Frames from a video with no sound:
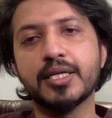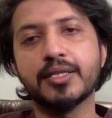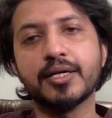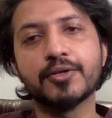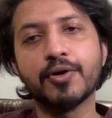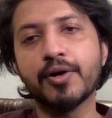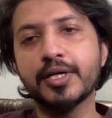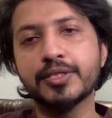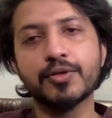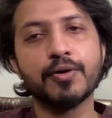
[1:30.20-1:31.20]
that
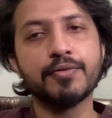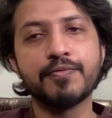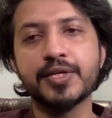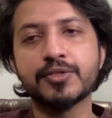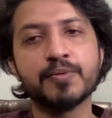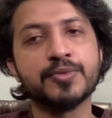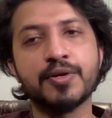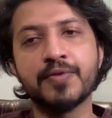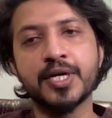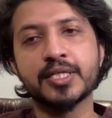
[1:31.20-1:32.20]
God is always
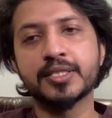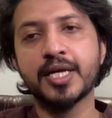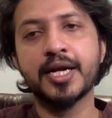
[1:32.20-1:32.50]
observing us